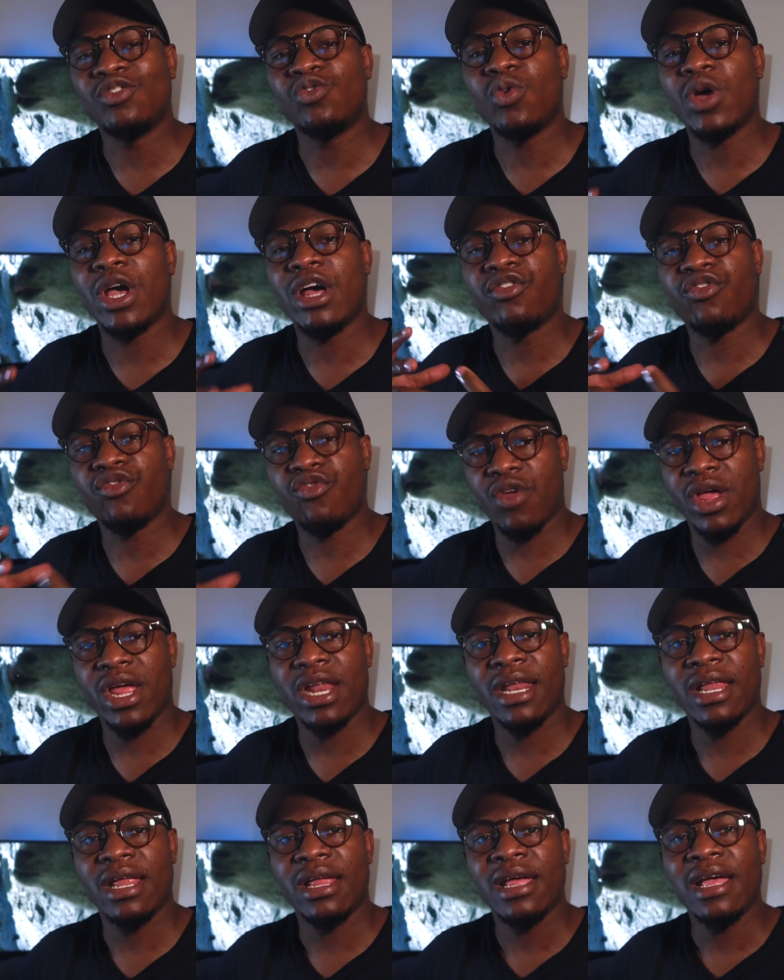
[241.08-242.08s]
into a
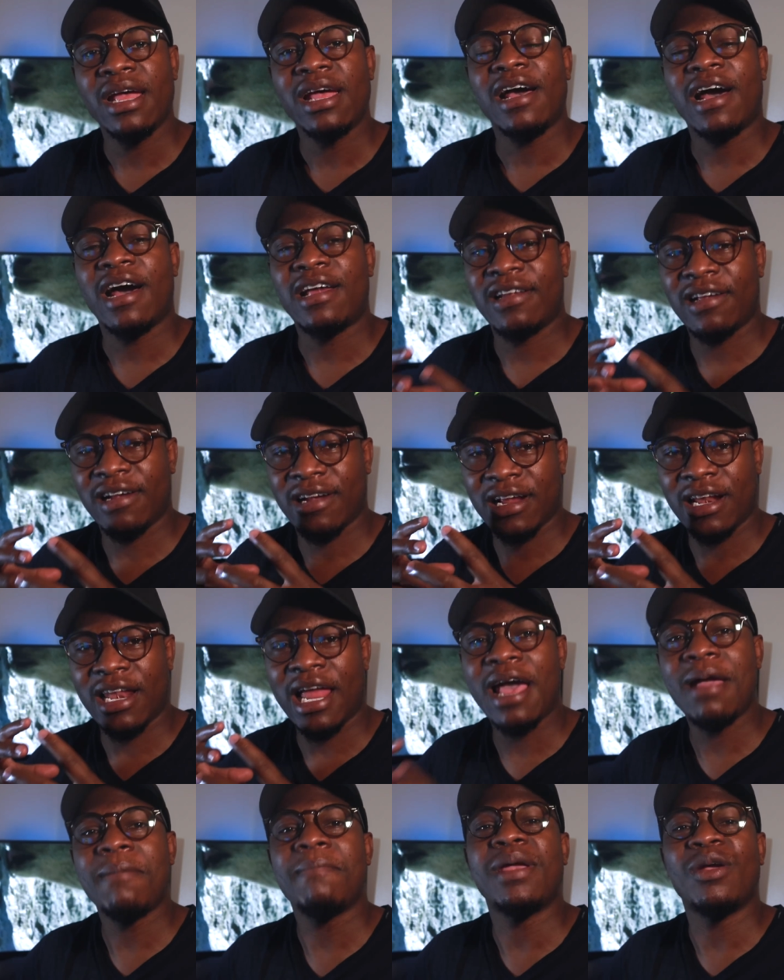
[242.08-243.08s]
trend and
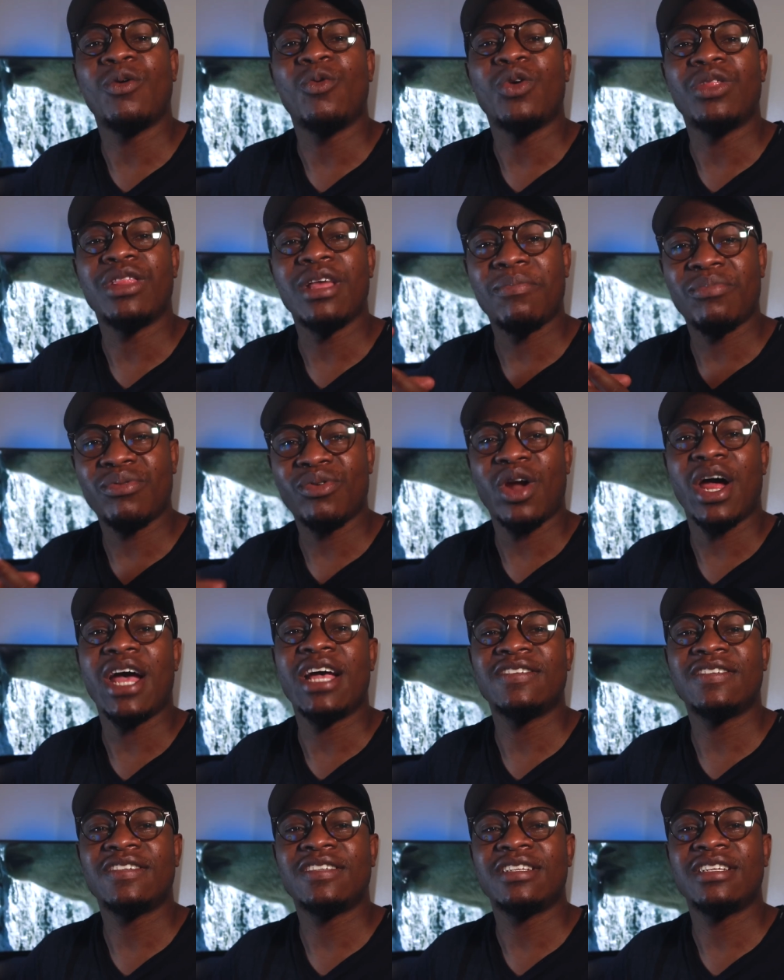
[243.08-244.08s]
climbing with the
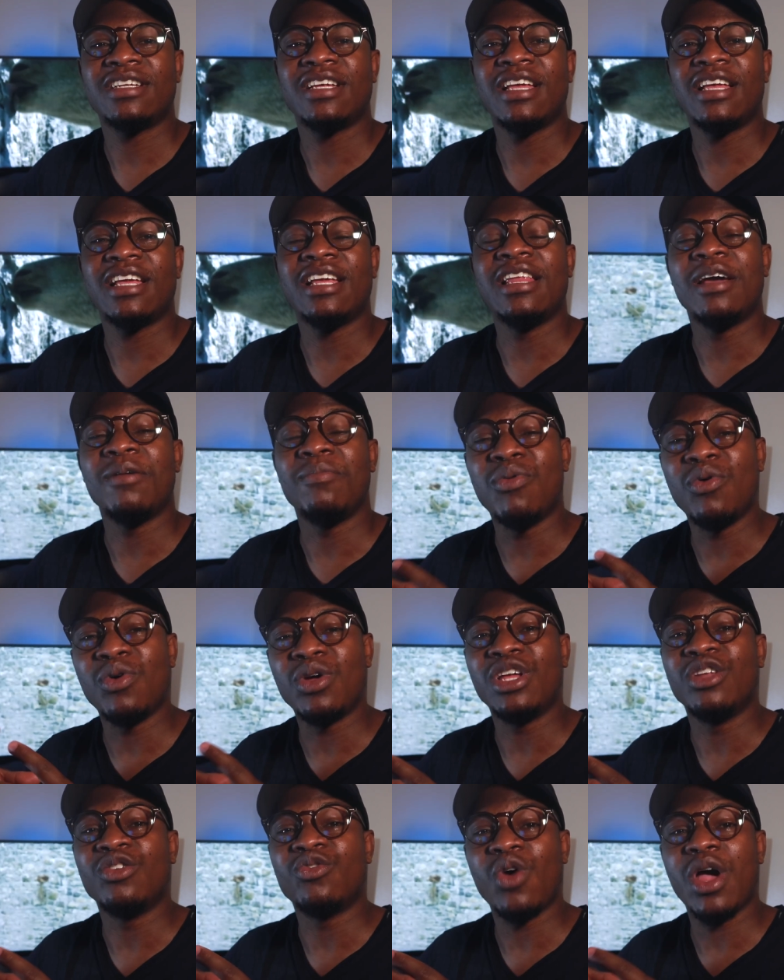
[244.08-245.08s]
price in a
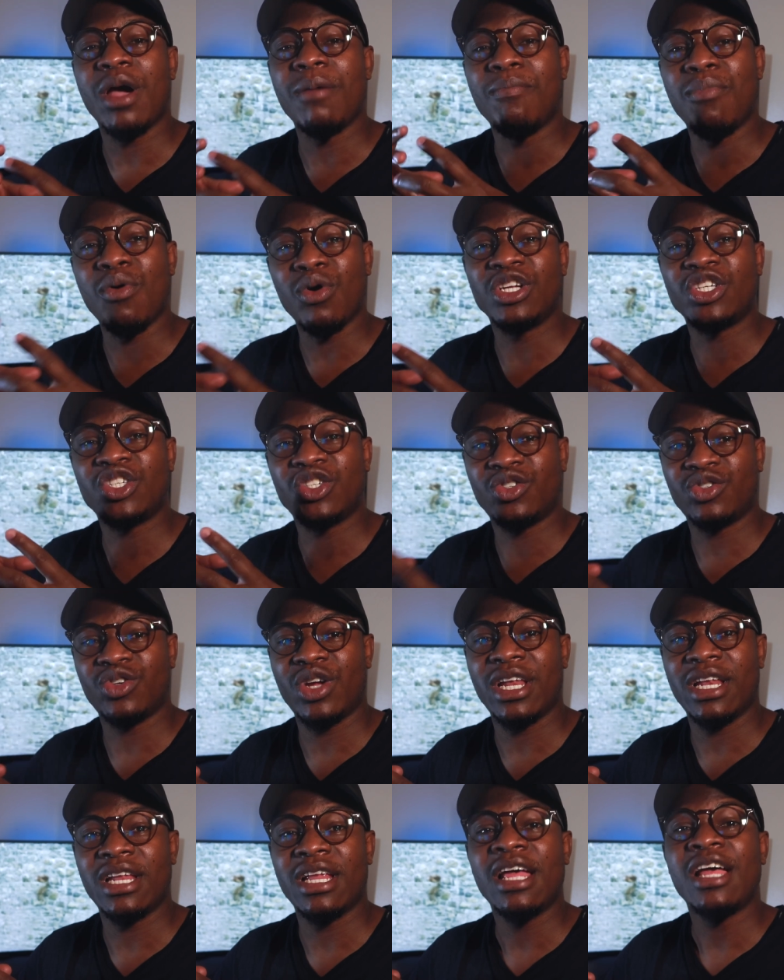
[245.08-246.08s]
into a bullish
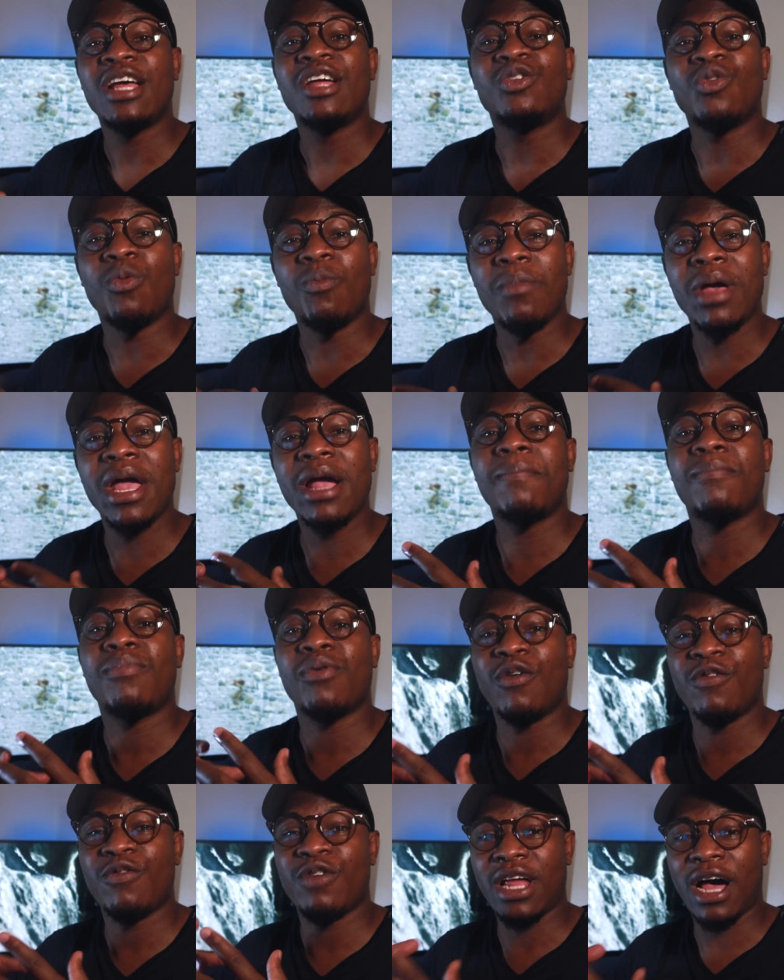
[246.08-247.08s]
trend to make
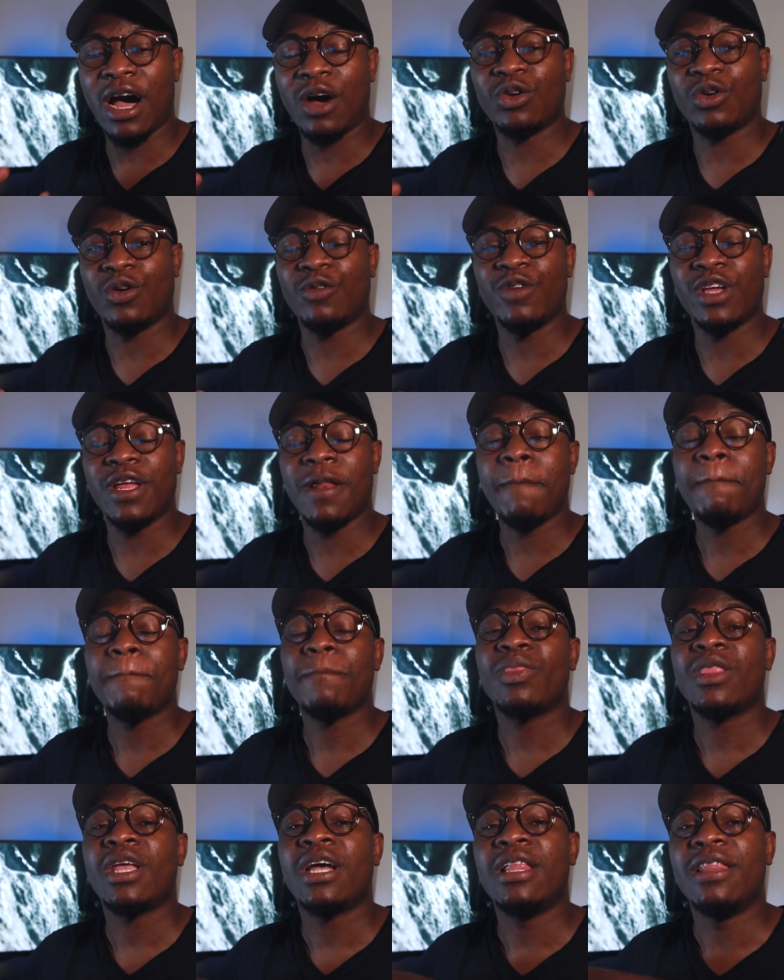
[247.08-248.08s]
profit out of it
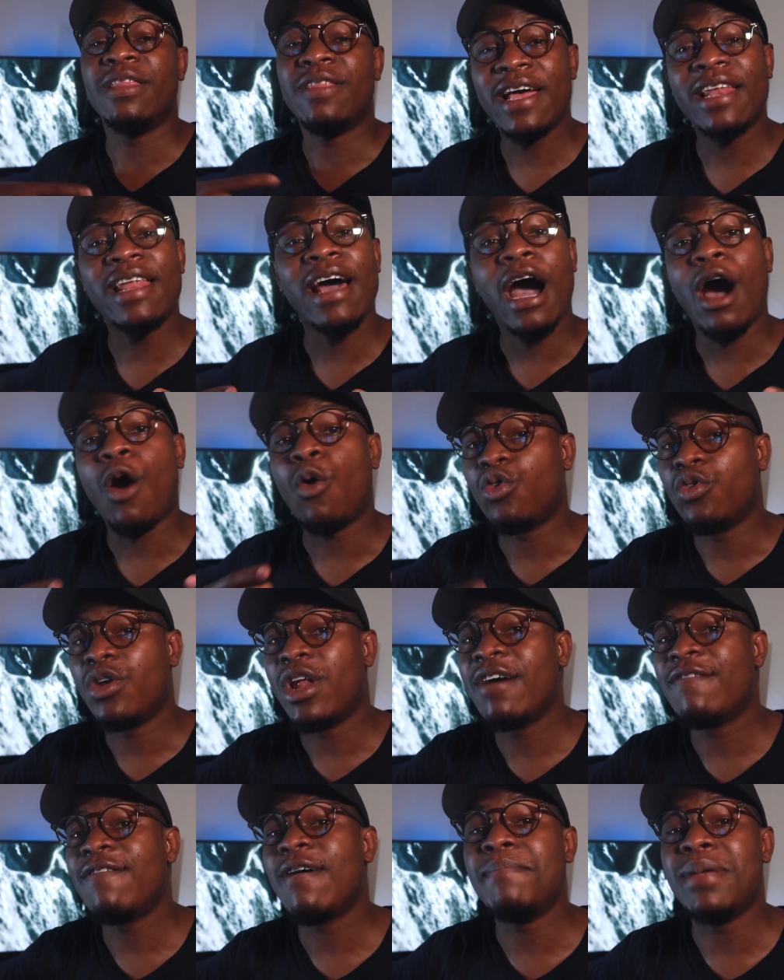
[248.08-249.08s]
then I would
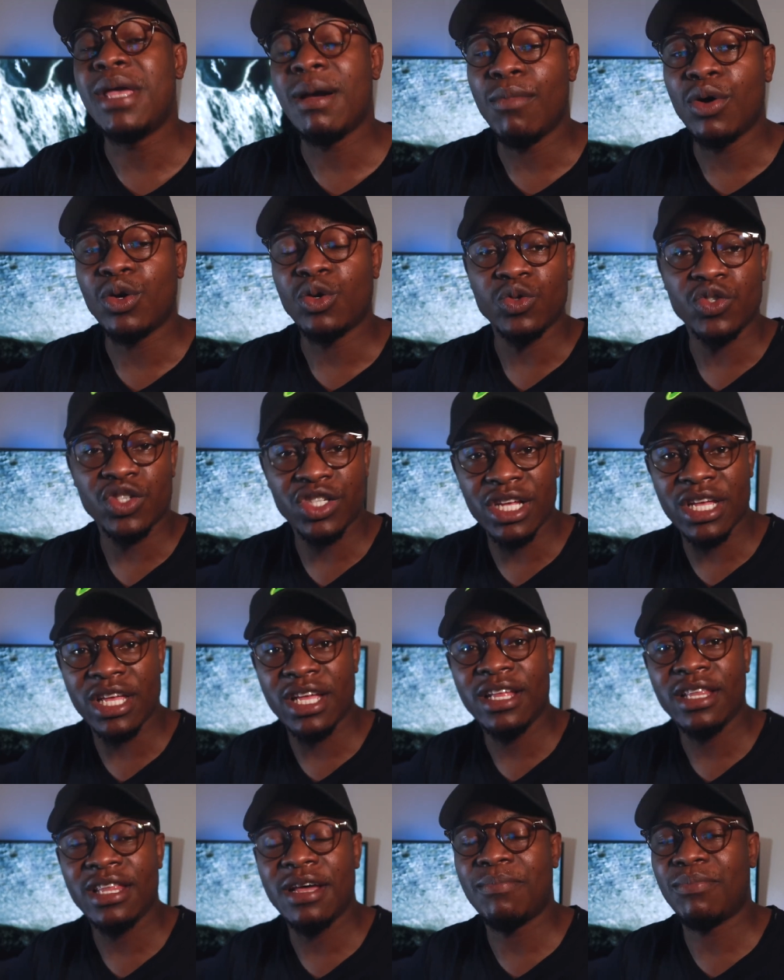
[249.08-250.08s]
never be able to
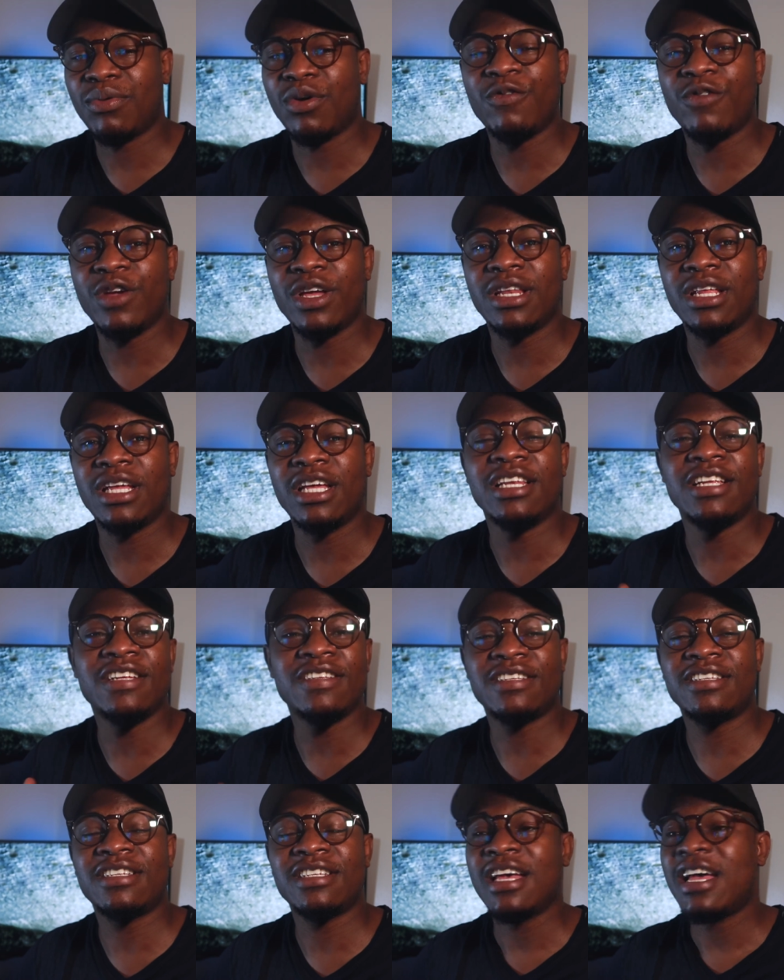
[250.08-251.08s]
see the profit in
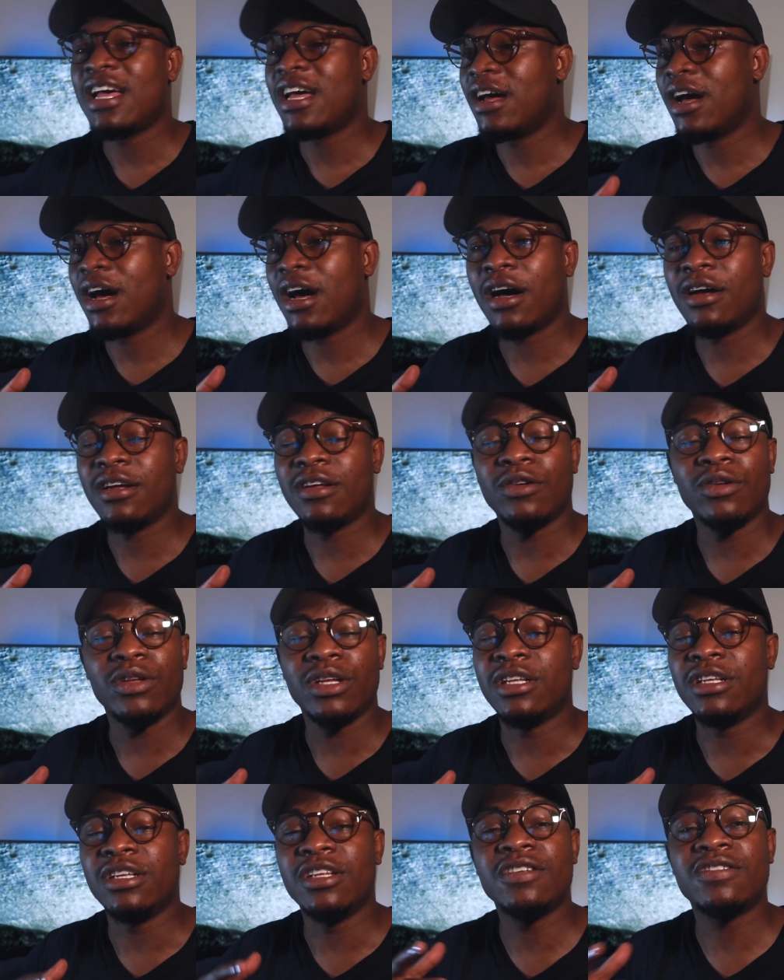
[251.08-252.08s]
this uh,
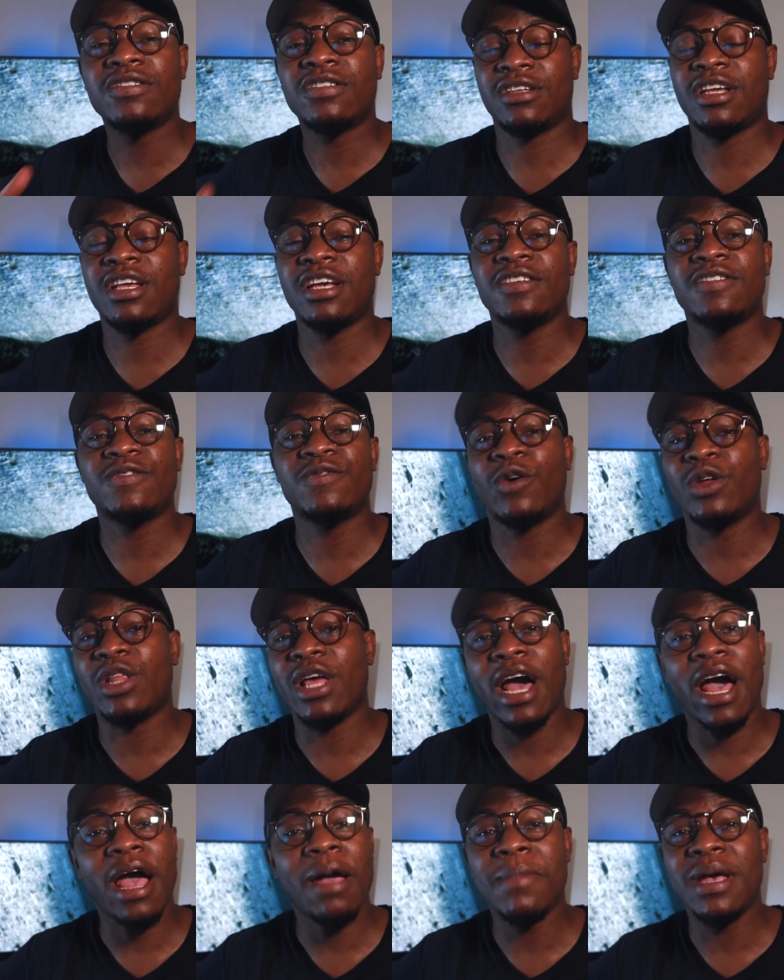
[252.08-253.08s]
in this case for
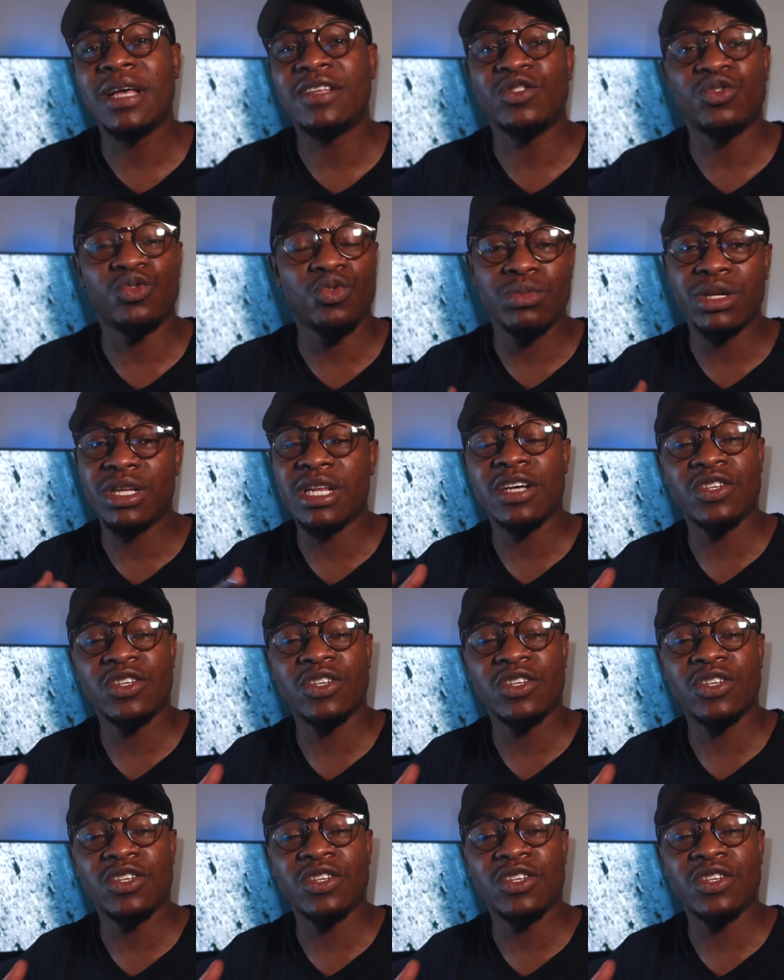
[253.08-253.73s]
the ibex to be